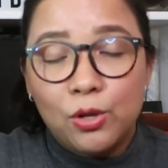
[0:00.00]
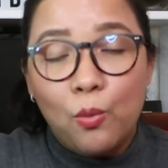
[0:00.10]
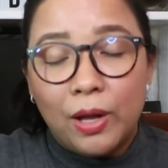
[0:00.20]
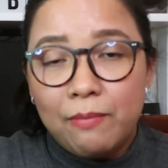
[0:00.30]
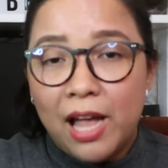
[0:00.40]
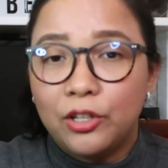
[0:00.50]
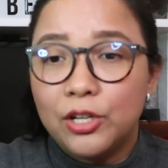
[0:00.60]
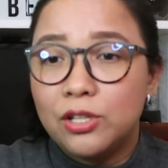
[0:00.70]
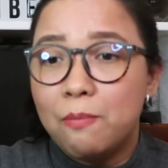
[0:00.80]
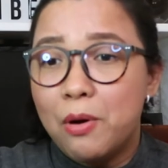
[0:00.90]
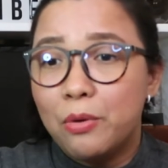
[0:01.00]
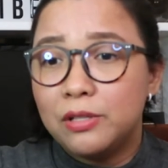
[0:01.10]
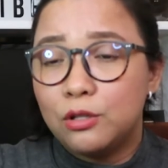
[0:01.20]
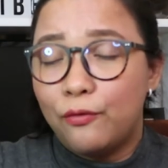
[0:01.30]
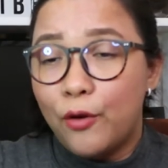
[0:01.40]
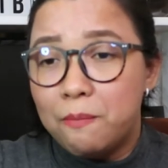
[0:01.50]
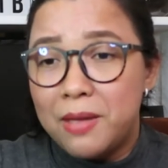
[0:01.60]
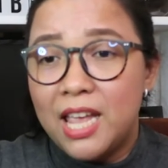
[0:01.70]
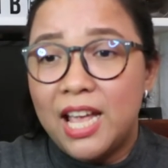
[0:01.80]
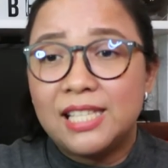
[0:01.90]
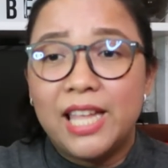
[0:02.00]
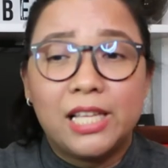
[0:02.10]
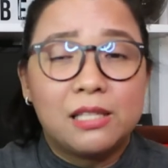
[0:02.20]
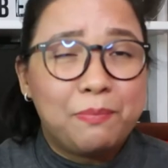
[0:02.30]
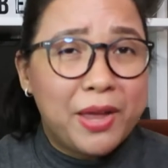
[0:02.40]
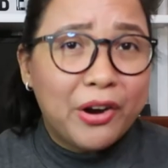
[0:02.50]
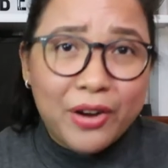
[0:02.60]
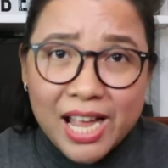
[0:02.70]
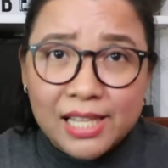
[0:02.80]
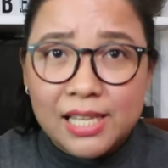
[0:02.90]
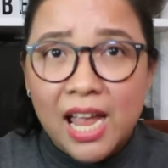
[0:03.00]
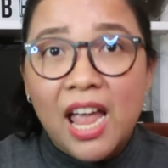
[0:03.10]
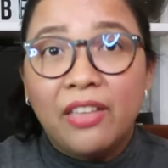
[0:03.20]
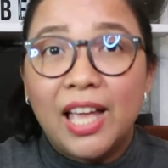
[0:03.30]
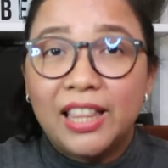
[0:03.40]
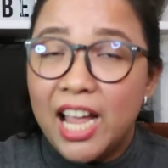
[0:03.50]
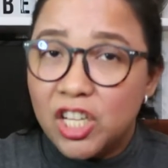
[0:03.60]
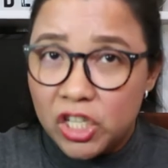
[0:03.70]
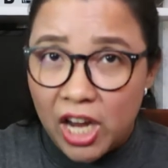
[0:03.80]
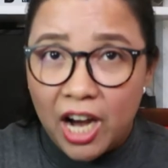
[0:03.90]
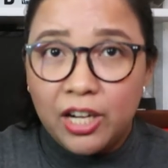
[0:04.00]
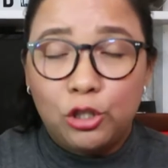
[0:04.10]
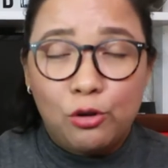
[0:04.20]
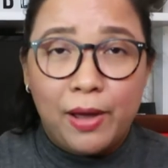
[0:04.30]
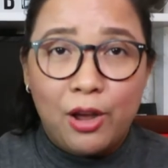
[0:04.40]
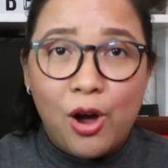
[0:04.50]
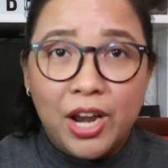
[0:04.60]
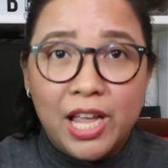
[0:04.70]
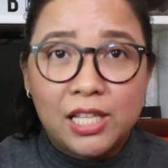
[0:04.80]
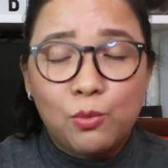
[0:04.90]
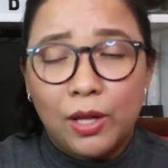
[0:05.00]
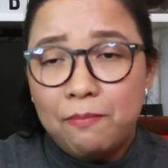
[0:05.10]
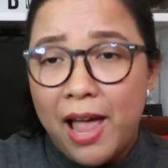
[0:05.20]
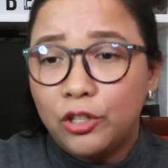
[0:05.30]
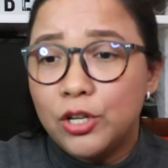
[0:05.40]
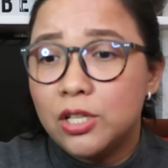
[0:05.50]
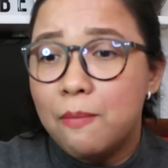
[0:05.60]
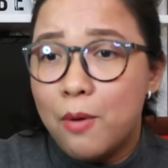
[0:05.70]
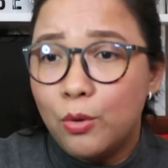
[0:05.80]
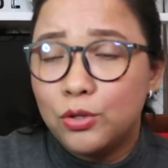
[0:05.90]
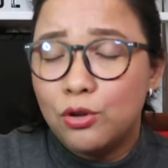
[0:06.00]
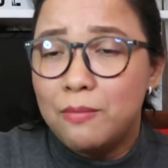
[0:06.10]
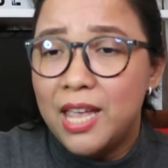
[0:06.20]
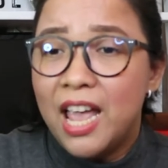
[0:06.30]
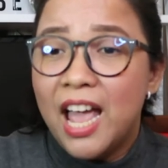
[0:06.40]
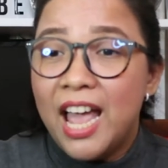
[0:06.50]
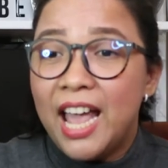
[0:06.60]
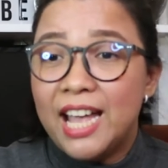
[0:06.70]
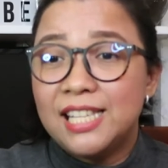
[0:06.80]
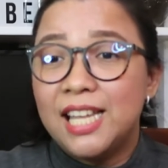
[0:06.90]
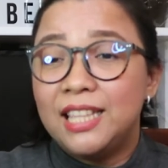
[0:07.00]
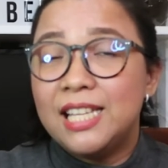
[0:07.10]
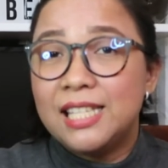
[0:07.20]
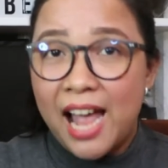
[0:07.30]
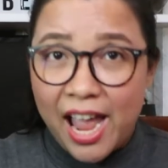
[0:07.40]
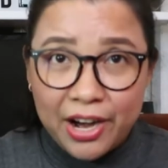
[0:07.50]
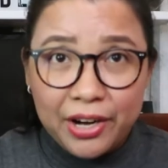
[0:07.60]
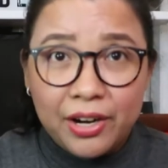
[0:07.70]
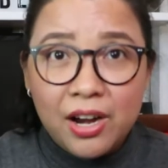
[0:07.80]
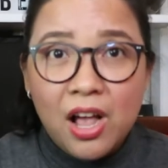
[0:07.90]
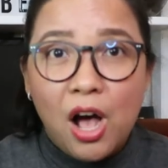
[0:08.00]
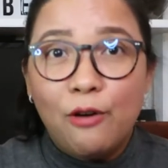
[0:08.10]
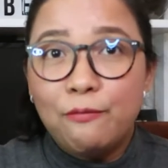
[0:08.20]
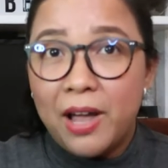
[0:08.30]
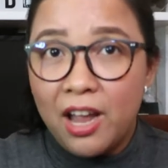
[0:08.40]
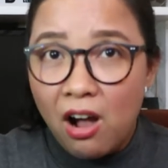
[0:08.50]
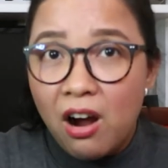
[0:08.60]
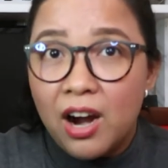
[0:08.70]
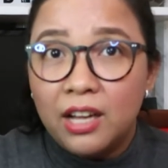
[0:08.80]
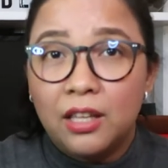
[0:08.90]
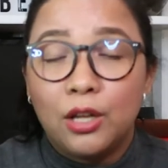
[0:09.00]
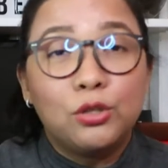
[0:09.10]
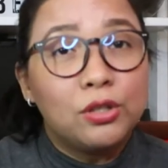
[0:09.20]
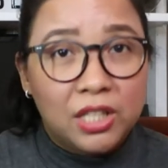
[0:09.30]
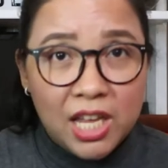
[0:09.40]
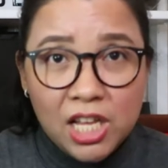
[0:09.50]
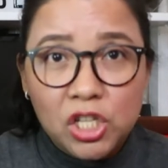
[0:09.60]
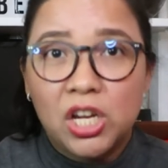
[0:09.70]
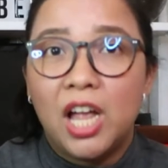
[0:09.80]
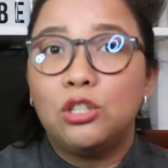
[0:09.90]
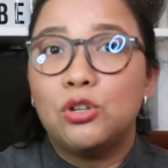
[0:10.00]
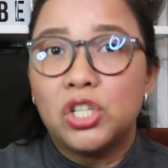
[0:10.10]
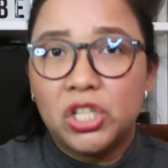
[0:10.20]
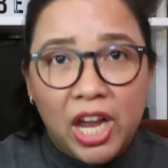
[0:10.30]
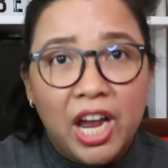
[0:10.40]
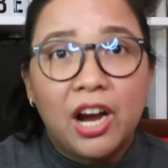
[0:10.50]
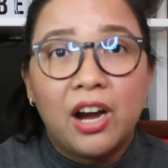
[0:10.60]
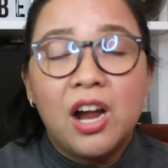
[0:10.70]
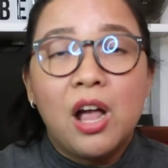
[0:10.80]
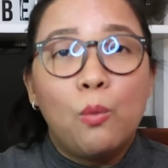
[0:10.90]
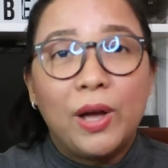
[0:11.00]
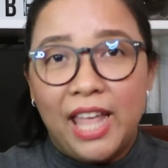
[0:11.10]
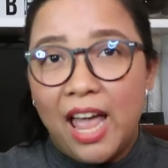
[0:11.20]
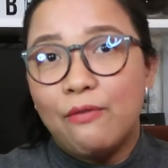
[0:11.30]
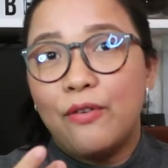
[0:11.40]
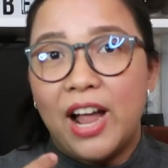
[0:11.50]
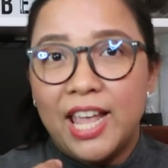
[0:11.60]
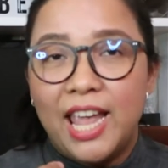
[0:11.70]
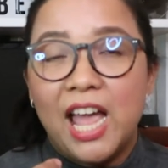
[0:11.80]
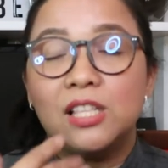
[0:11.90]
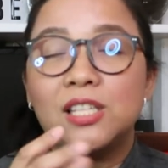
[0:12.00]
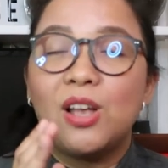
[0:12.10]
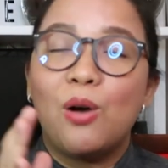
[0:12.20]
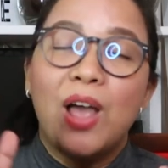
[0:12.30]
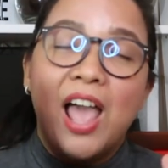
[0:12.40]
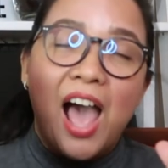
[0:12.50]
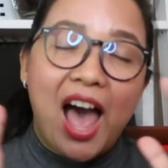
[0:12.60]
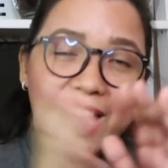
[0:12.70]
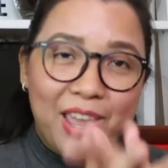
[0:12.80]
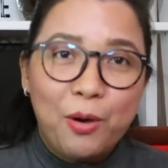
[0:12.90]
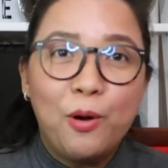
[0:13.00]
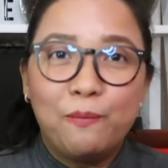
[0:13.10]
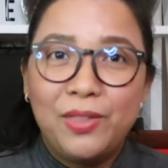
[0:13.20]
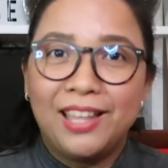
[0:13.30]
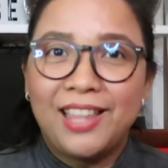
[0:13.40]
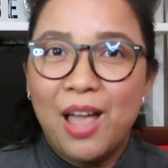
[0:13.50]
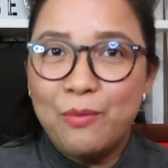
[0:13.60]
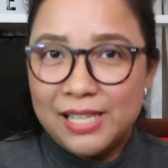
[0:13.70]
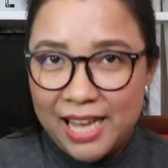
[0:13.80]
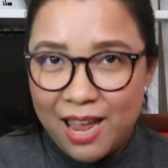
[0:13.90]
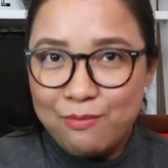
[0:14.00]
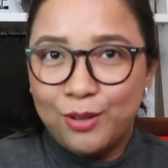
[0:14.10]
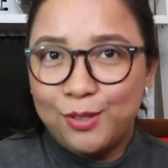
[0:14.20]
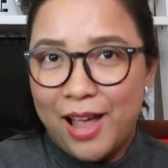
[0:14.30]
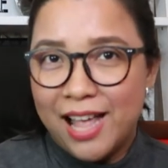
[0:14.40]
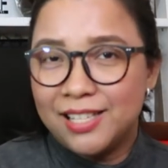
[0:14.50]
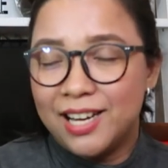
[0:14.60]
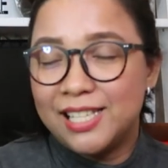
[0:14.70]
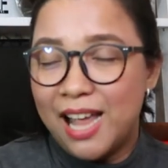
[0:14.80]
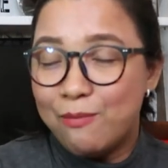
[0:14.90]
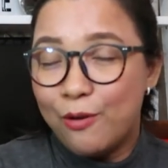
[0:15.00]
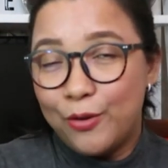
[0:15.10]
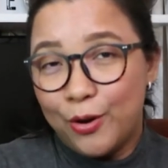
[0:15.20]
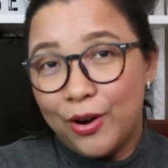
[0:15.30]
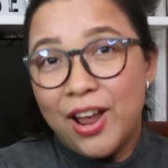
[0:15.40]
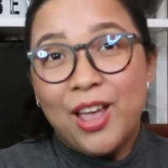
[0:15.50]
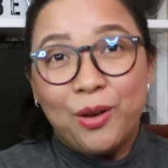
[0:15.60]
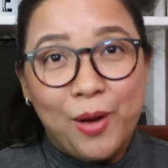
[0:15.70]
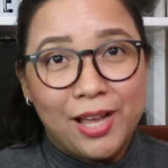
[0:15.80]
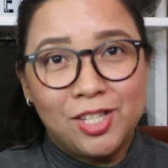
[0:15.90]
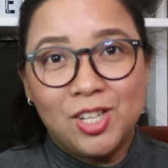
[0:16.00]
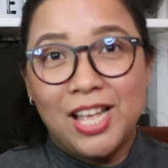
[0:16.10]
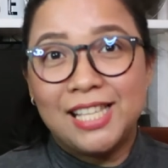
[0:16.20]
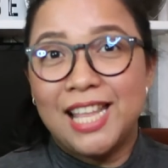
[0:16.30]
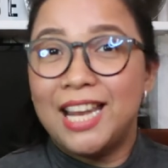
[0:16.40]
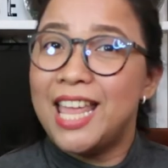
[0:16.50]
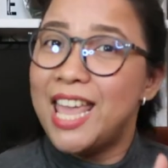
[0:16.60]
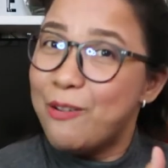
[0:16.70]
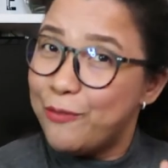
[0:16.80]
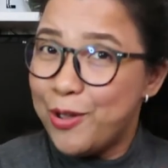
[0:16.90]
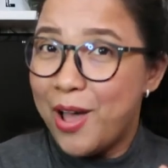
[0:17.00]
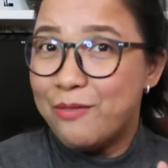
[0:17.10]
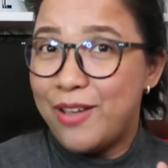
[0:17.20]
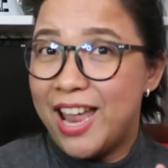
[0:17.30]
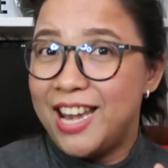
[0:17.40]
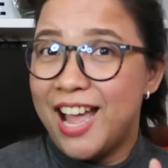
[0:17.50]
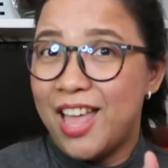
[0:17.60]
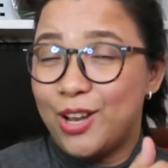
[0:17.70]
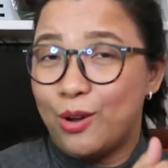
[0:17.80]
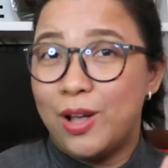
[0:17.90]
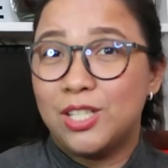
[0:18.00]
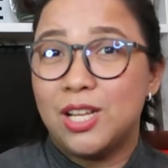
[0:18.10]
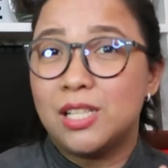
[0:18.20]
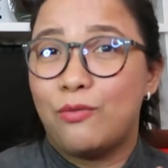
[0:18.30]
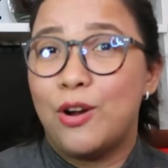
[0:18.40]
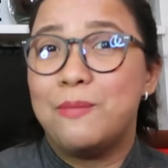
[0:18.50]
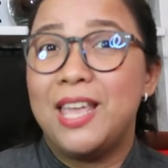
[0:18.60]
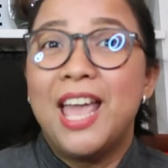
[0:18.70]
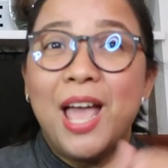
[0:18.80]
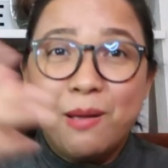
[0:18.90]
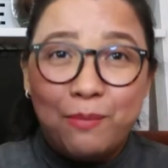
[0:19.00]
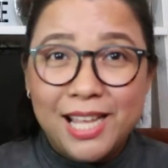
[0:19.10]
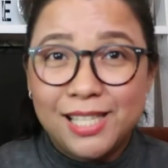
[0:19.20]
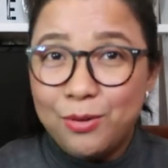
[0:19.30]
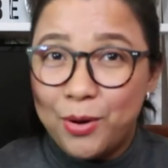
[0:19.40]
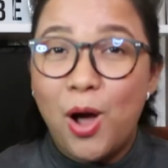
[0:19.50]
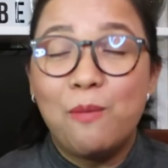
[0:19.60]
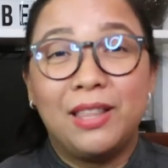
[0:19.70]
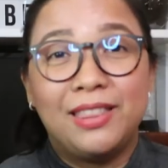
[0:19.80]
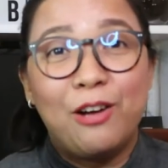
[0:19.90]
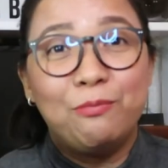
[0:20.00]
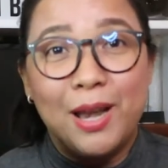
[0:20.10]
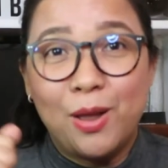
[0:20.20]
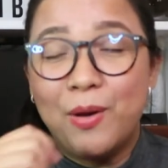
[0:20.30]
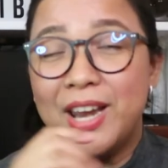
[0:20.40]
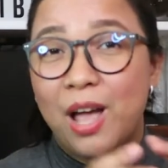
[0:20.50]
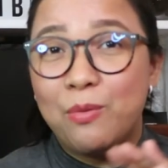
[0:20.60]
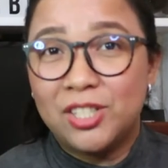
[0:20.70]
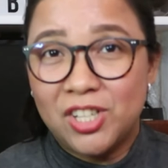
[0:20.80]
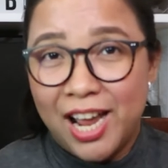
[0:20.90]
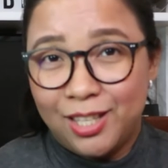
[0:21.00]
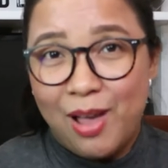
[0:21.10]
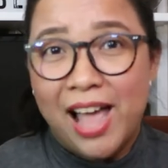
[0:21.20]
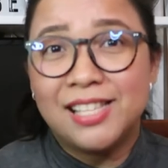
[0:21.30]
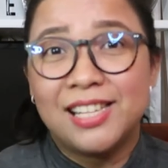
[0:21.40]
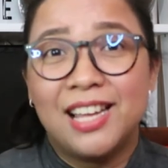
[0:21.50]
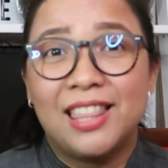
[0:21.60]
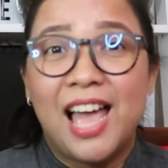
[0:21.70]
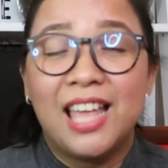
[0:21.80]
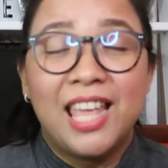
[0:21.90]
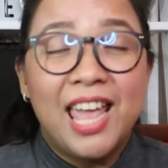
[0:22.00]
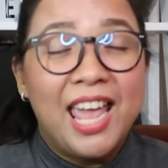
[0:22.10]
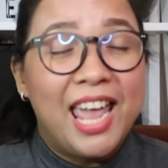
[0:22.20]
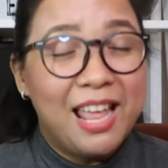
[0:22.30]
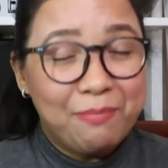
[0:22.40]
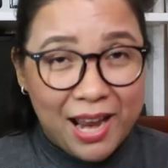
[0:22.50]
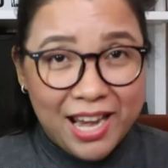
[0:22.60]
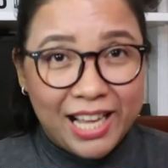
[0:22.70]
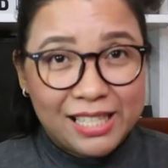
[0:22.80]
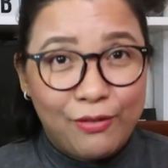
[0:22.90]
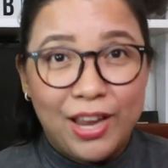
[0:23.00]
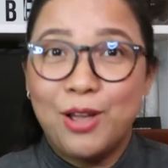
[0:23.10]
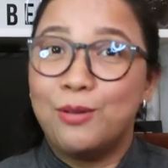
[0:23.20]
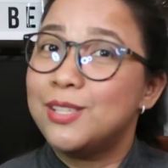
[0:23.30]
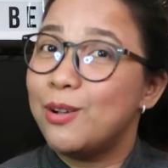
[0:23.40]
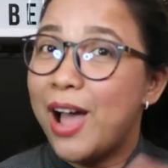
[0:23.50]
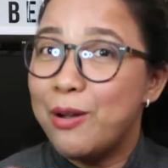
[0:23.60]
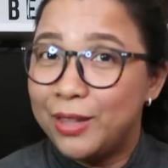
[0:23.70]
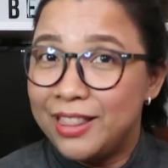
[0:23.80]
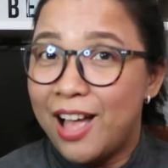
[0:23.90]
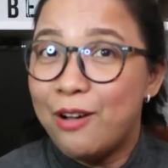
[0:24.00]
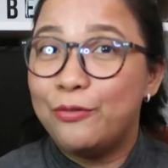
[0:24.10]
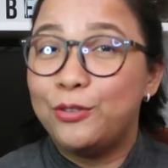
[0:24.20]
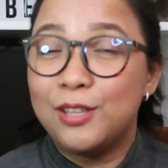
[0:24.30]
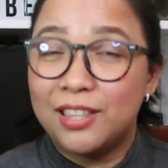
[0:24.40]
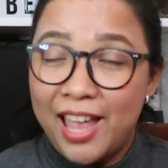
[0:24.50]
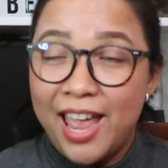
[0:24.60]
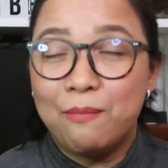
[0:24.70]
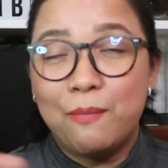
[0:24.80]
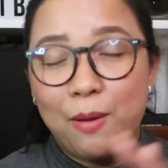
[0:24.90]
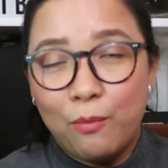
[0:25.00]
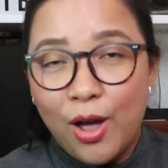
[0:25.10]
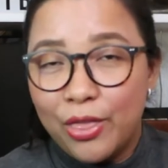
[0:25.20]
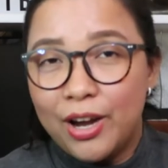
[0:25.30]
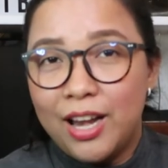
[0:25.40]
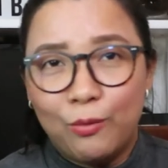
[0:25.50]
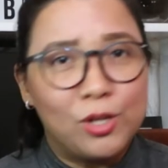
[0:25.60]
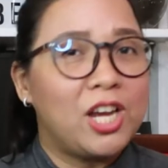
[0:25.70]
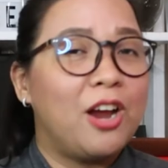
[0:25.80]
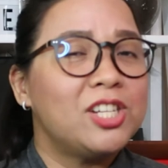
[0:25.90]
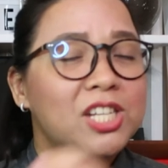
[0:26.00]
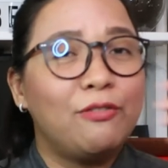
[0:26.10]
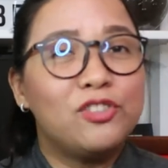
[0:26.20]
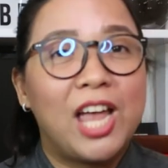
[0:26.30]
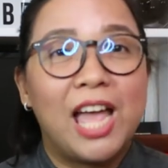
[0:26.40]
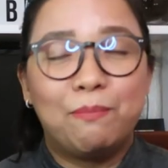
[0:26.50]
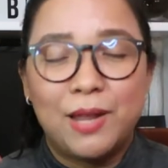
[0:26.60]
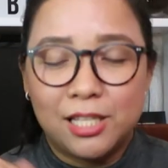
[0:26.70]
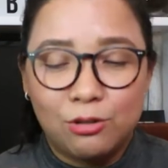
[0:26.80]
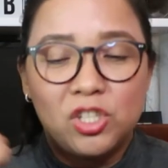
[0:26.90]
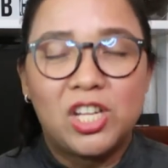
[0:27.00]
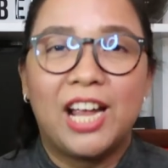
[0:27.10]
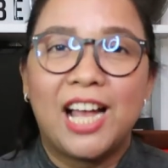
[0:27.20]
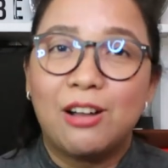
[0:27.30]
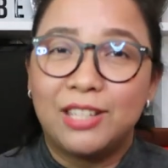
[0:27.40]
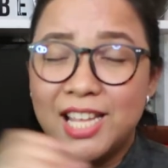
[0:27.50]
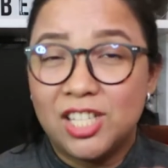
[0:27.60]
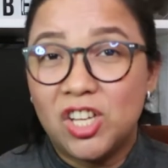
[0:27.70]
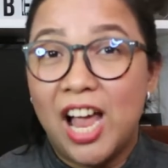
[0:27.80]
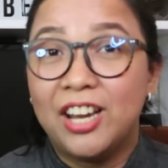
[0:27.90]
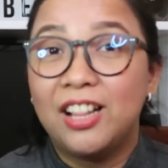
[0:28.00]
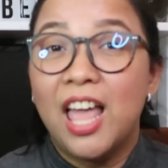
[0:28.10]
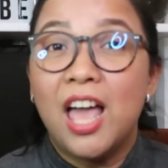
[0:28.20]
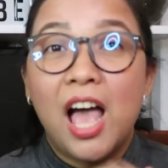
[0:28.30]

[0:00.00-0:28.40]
So what matters the most for me is the experience that I shared it to my audience. What matters the most to me is the desire of my heart to teach and to share whatever I can. So I hope that I was able to answer some of your questions. And if you have any other questions for me, please do comment down below, and I will try to answer that in my next video. So I would love to thank my brother Lakwatcherong Chef Jehan. Please do check out his channel.